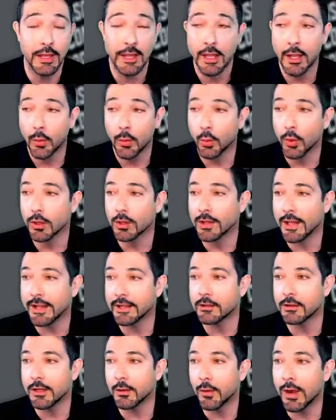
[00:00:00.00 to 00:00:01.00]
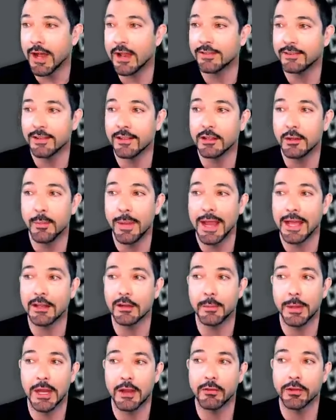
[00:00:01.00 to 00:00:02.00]
will likely rise in demand to
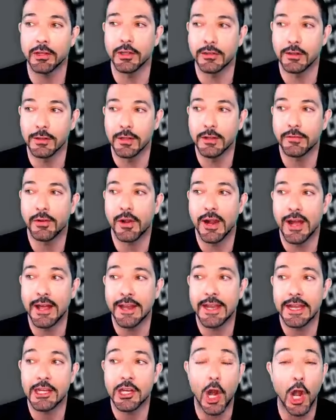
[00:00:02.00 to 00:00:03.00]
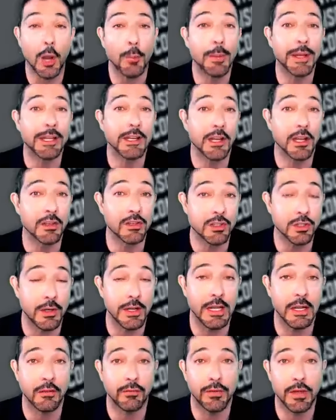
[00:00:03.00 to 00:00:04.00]
be able to deliver on a
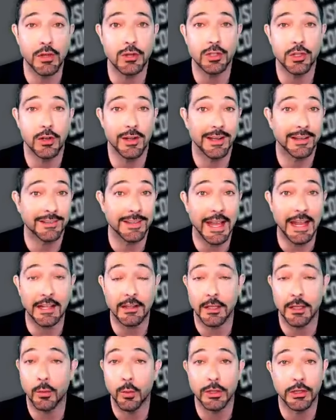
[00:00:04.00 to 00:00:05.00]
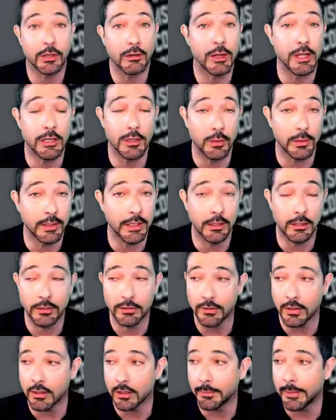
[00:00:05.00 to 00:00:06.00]
carbon-constrained future. Exactly what the Green New Deal is
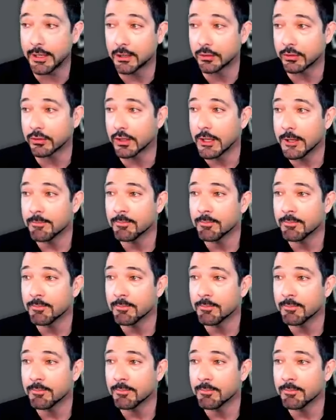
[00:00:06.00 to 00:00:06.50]
all about.